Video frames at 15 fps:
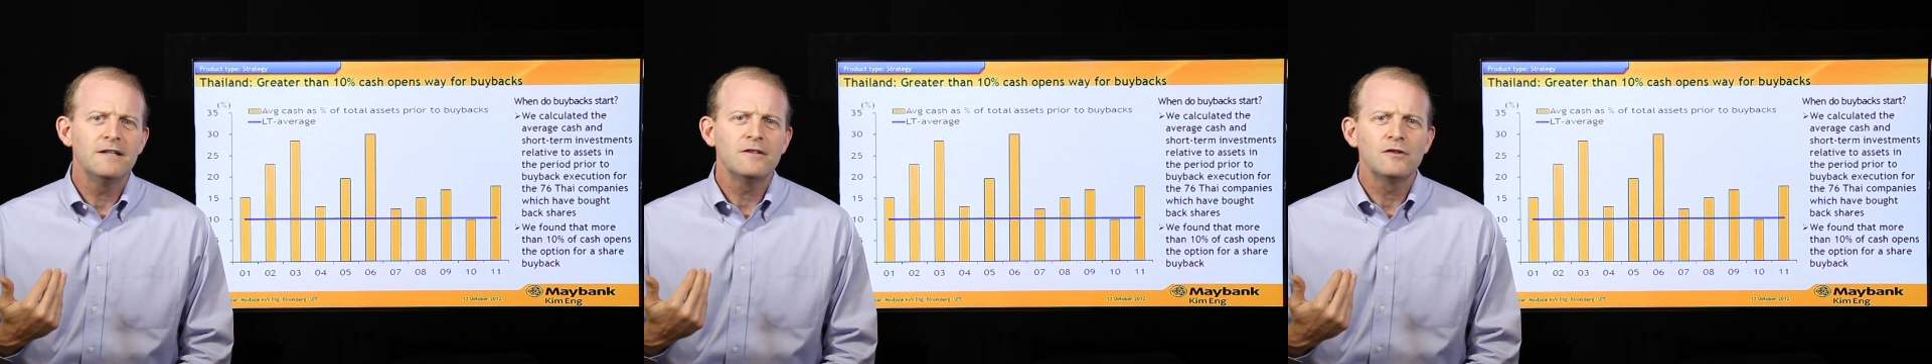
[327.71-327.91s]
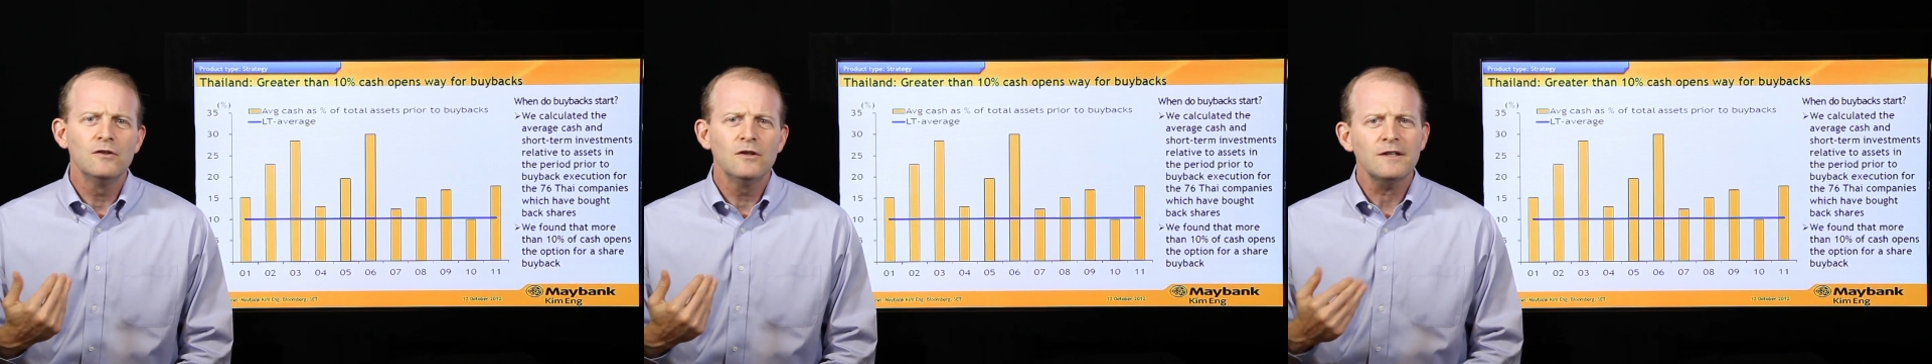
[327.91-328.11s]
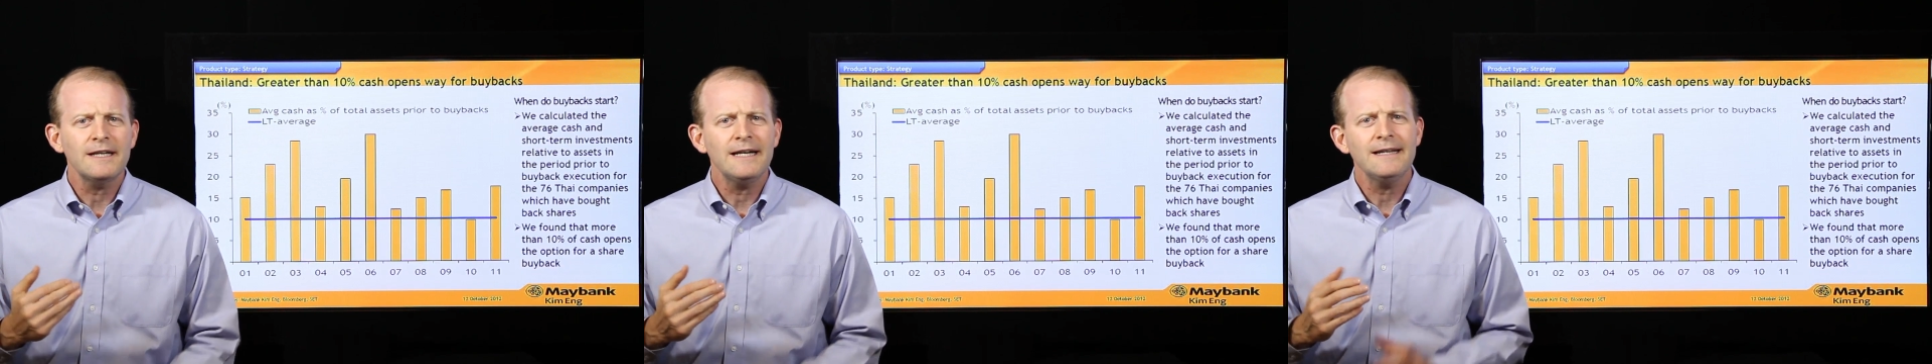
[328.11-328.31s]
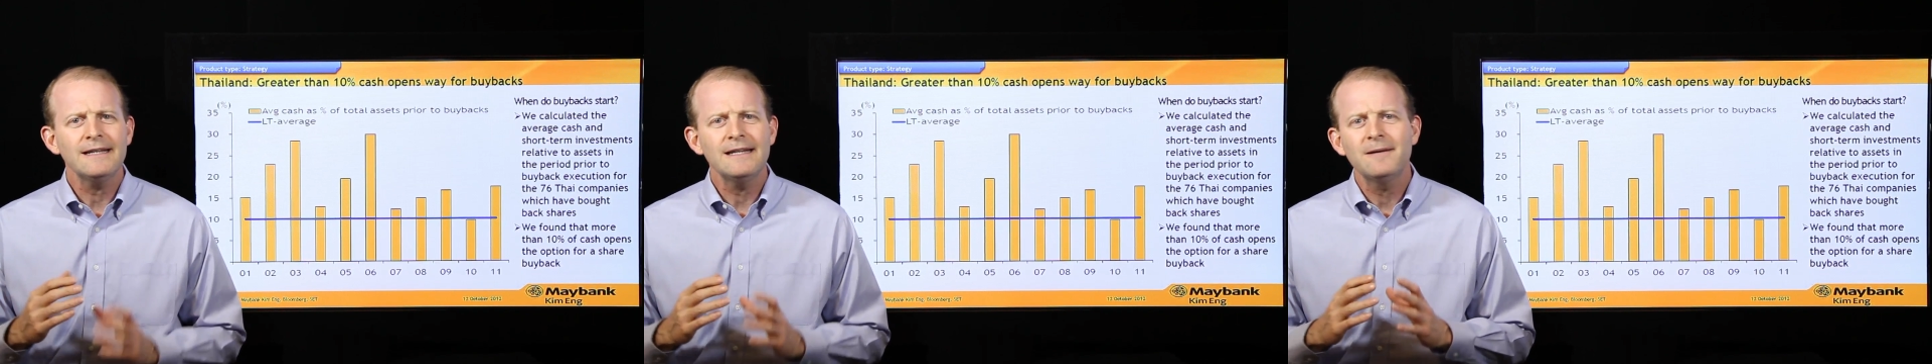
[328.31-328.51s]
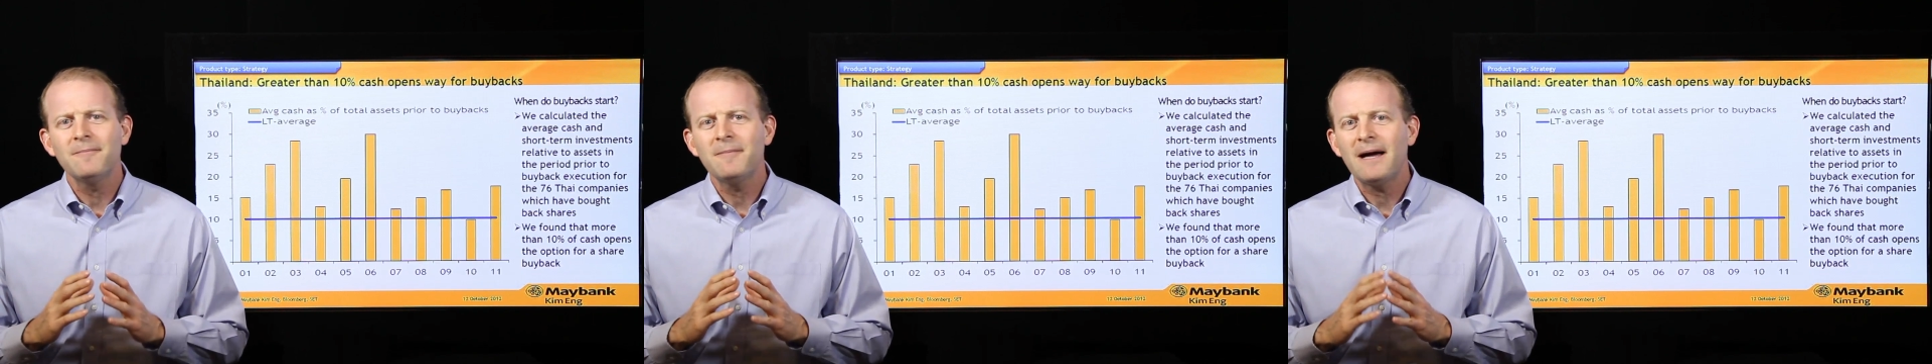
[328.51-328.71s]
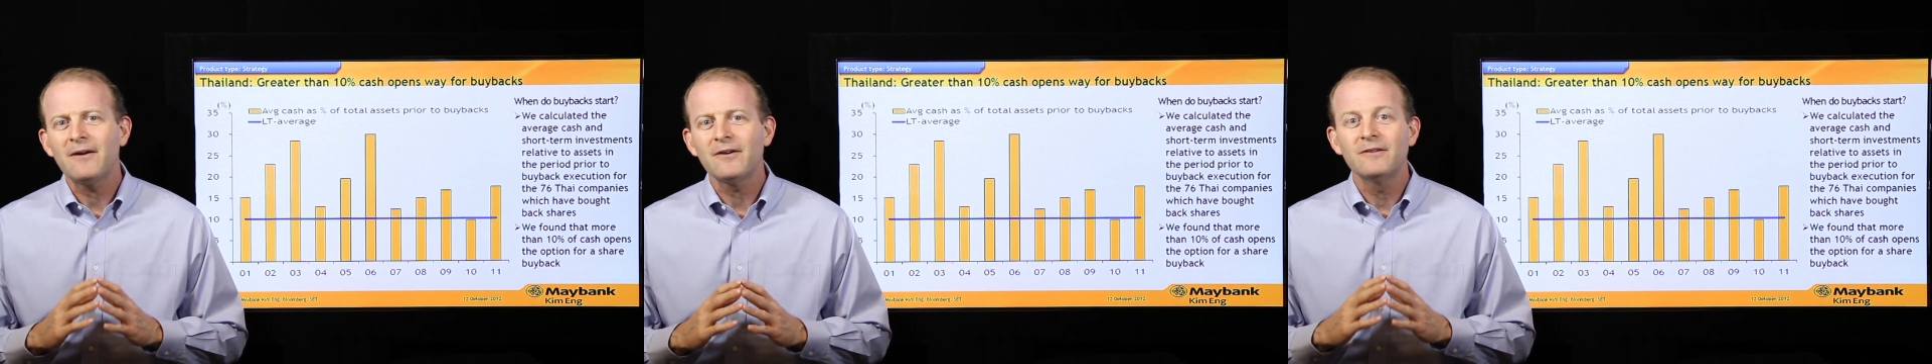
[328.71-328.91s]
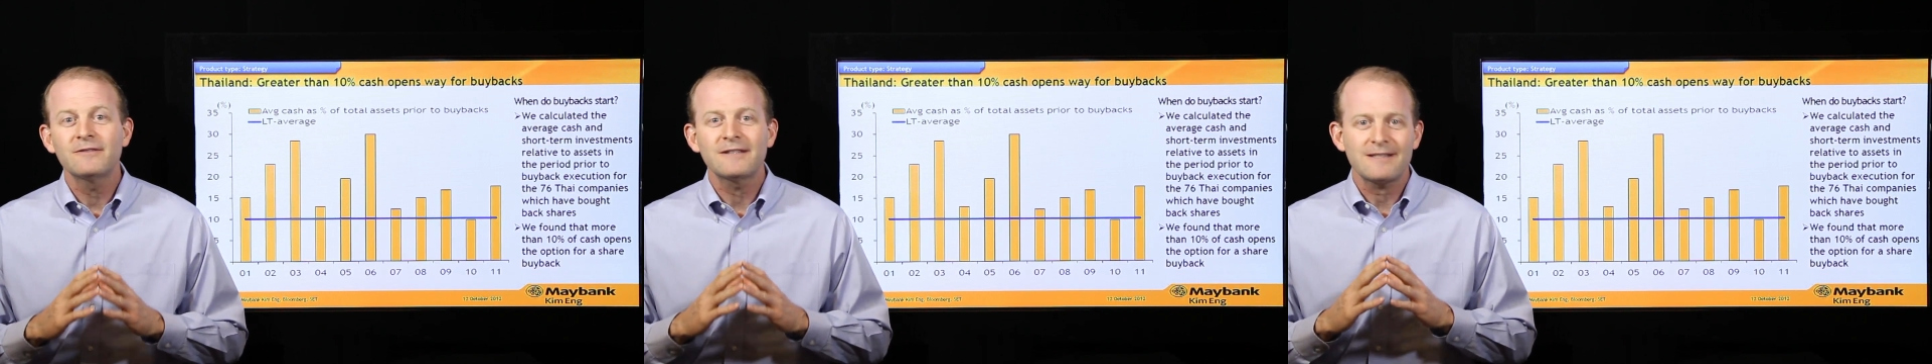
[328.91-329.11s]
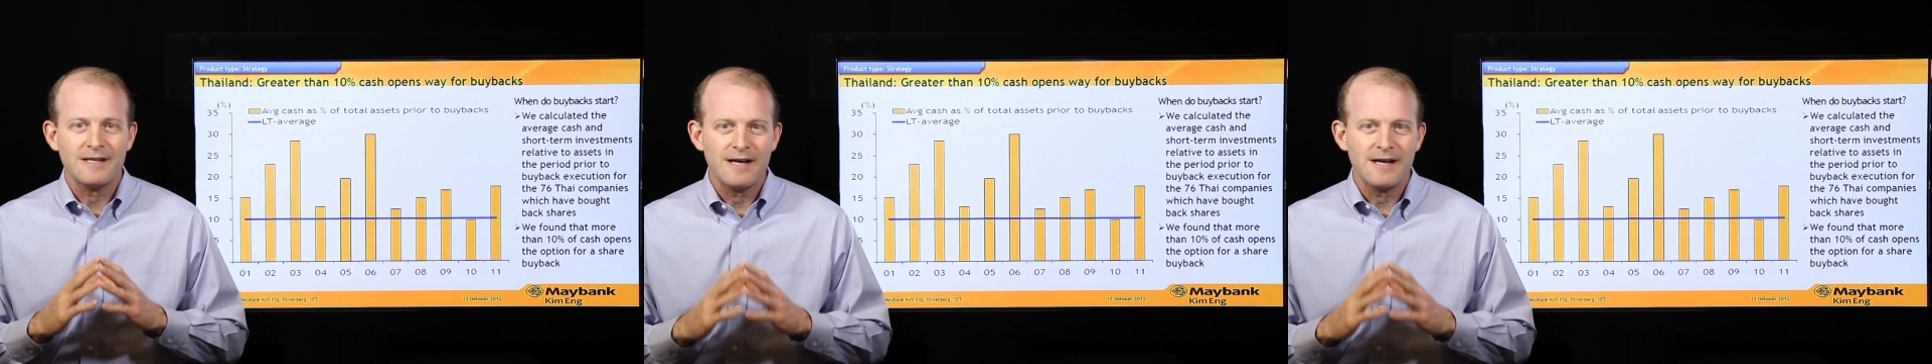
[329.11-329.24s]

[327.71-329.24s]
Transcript: is look at the amount of